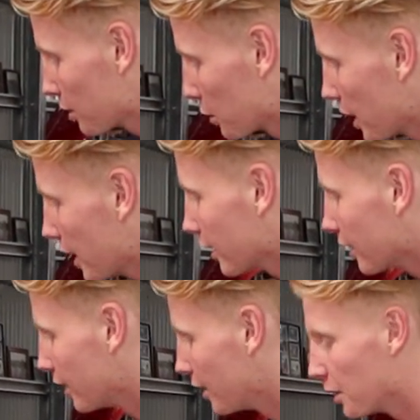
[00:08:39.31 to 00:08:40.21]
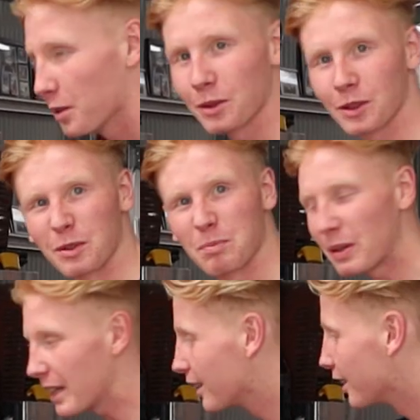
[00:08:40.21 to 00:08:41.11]
and we need one of those
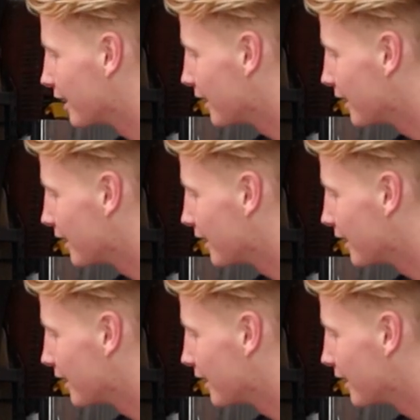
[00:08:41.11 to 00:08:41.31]
big